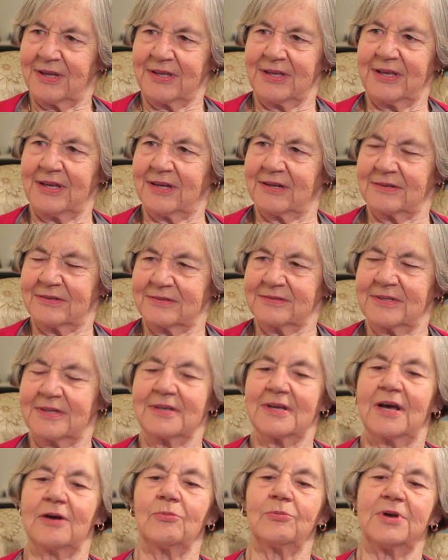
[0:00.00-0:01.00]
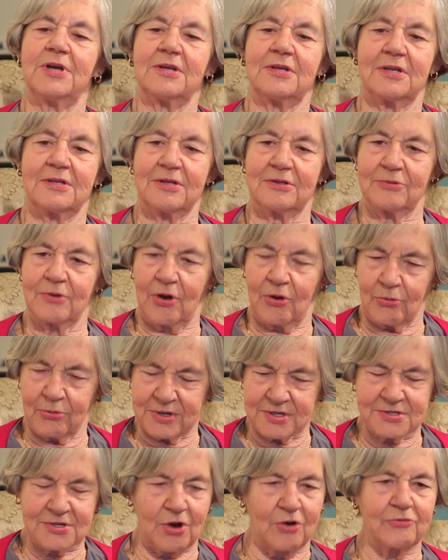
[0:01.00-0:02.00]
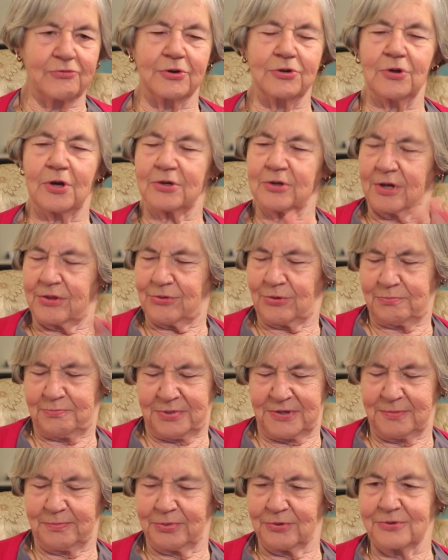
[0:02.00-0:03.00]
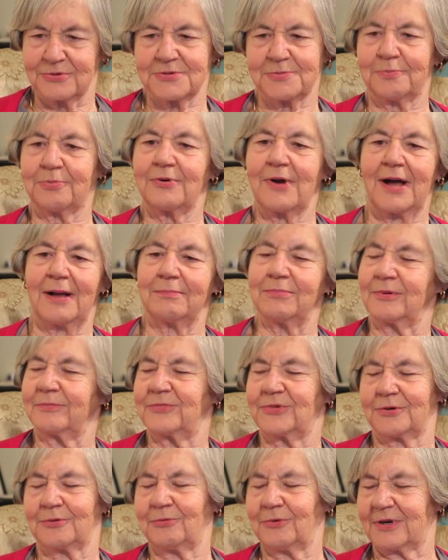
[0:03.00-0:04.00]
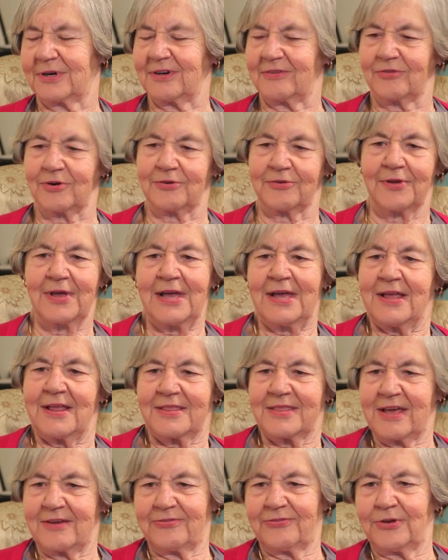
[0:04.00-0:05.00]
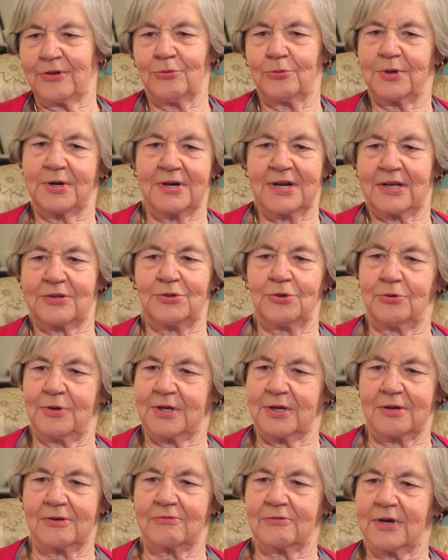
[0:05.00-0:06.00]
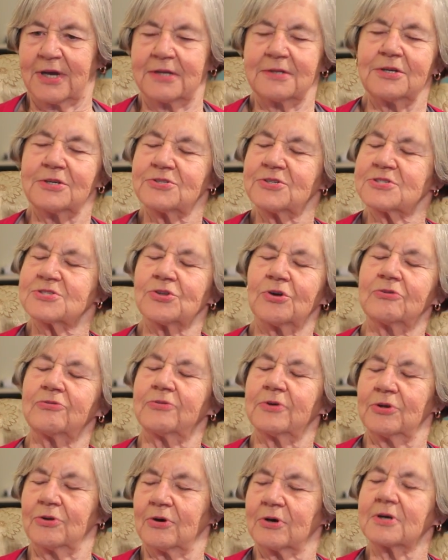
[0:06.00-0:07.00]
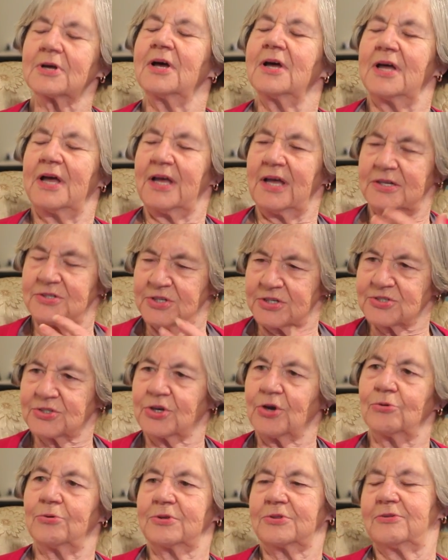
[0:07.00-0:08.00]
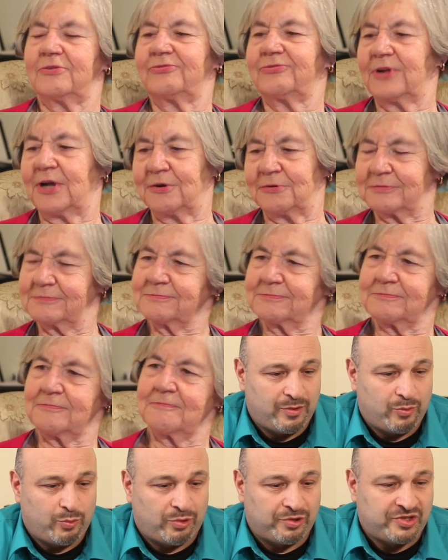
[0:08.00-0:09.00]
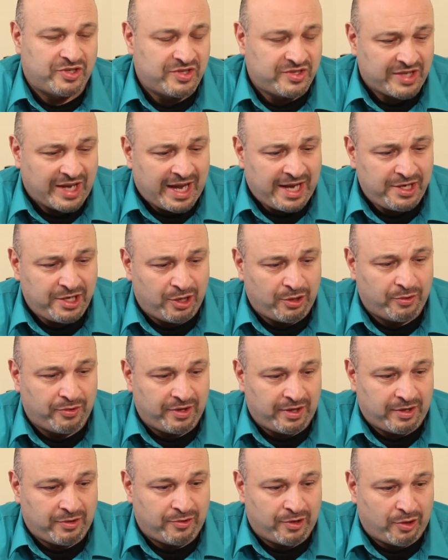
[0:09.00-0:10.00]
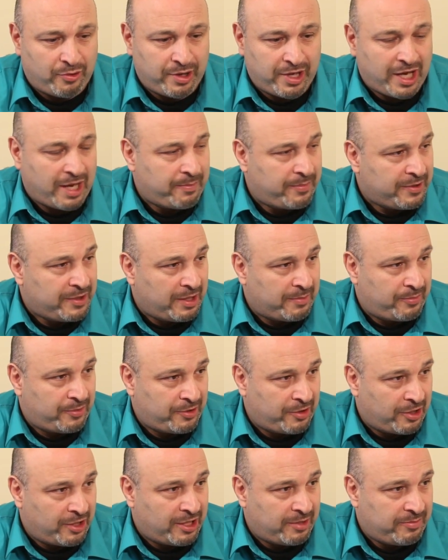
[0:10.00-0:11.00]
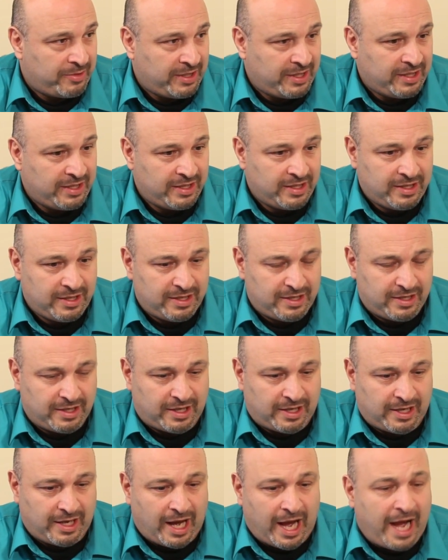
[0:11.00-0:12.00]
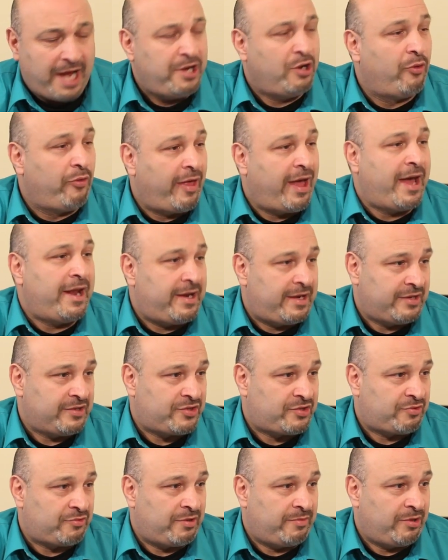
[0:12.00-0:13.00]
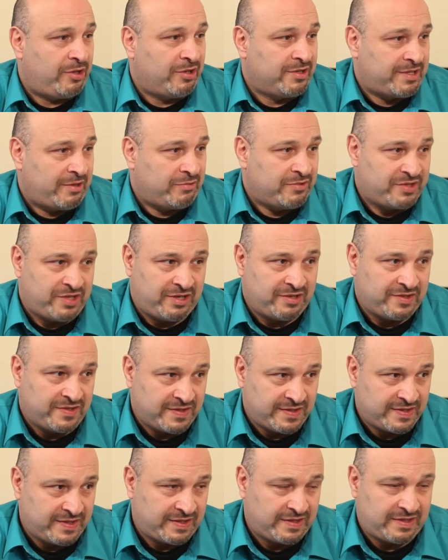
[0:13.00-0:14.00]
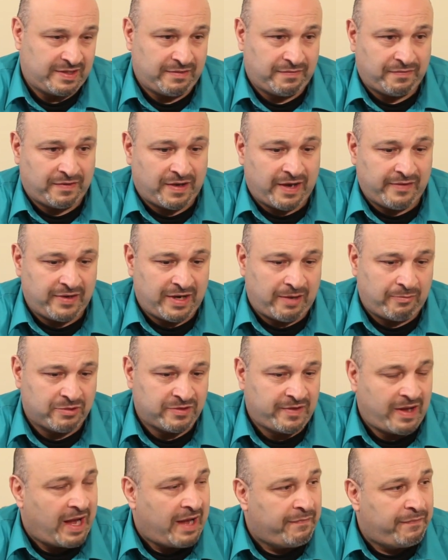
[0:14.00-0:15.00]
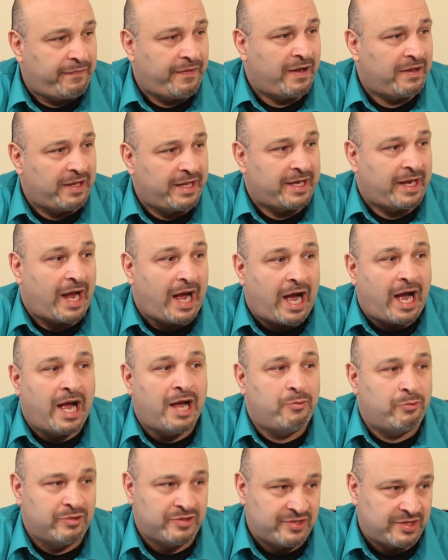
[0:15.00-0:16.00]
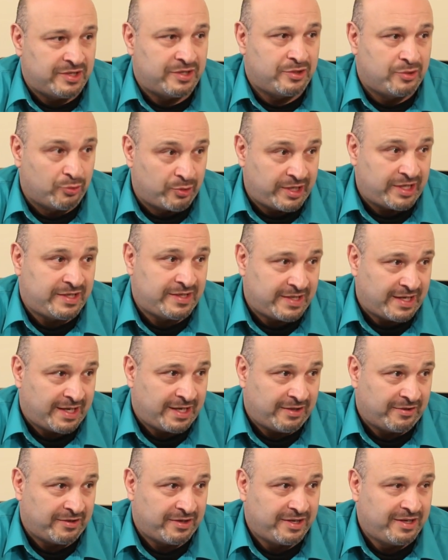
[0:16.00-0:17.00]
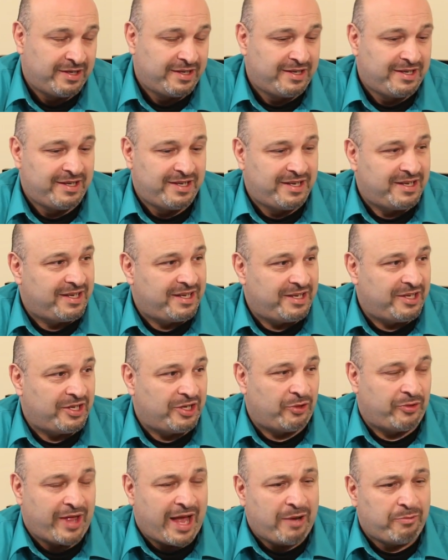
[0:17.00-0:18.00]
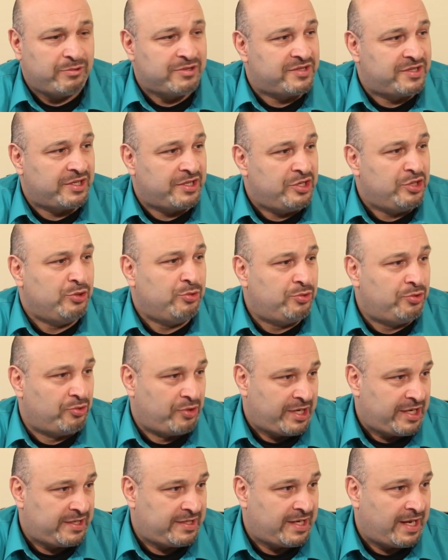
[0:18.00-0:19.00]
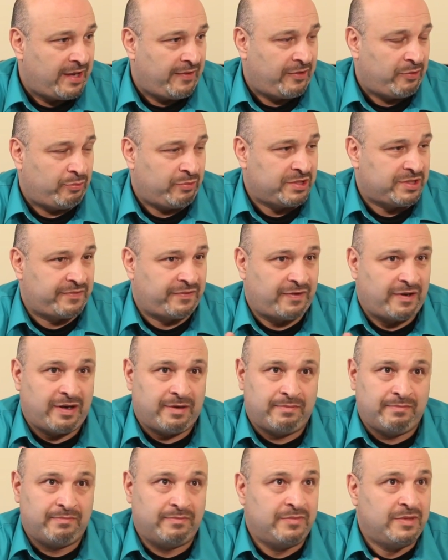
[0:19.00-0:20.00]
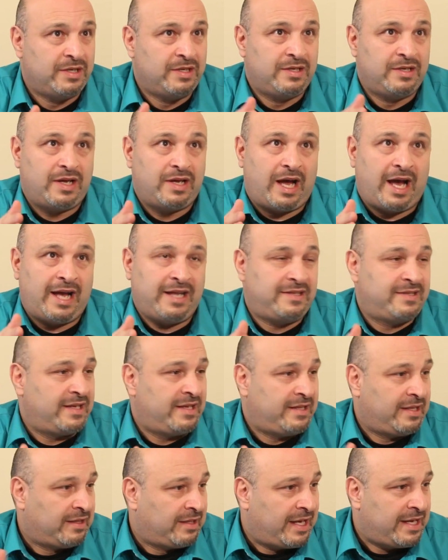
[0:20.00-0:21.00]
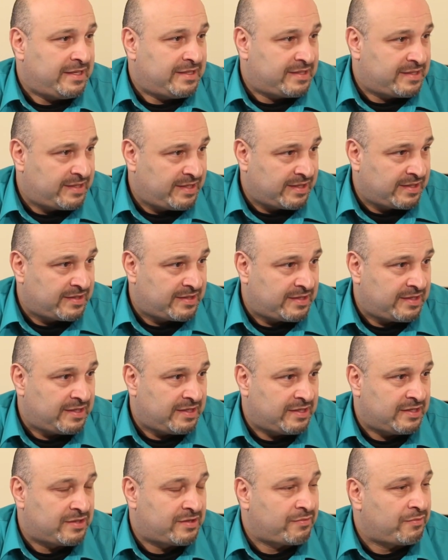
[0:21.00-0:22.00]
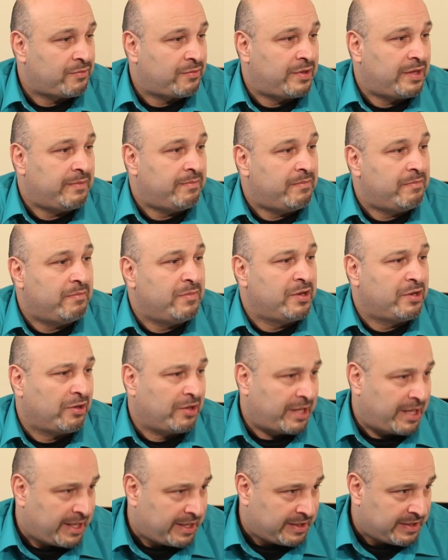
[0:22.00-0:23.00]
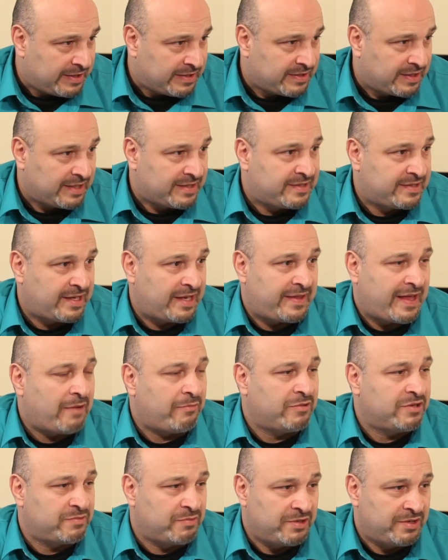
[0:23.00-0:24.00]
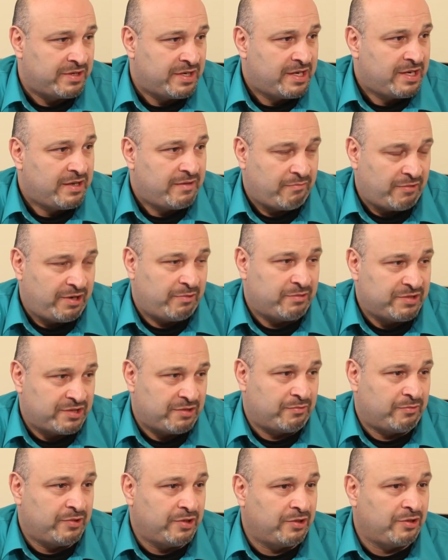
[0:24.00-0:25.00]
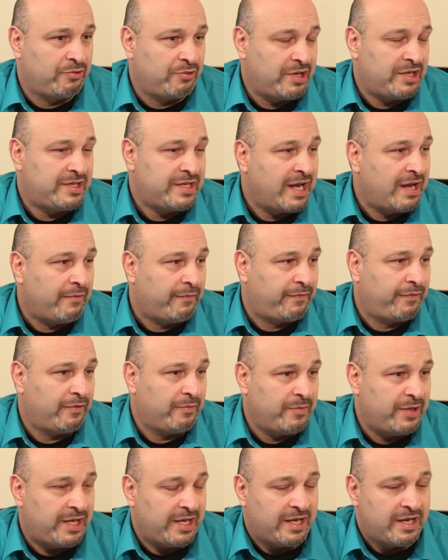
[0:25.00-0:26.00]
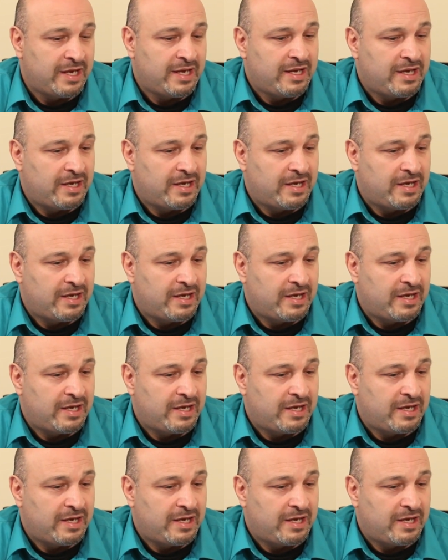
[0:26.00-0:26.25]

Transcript: Yeah. And we always overlook other people's problems or whatever they feel we're not doing it right. You just overlook and just go with the flow. Well, since I know that growing up in Upper Darby, uh, I know that history because I was there since '65, and I was I felt like I was in Greektown. Oh yeah. You know that was the new Greektown that was from. I'd say the late 60s through the middle 80s. Let's say that was when, when it was a real Greek town for me.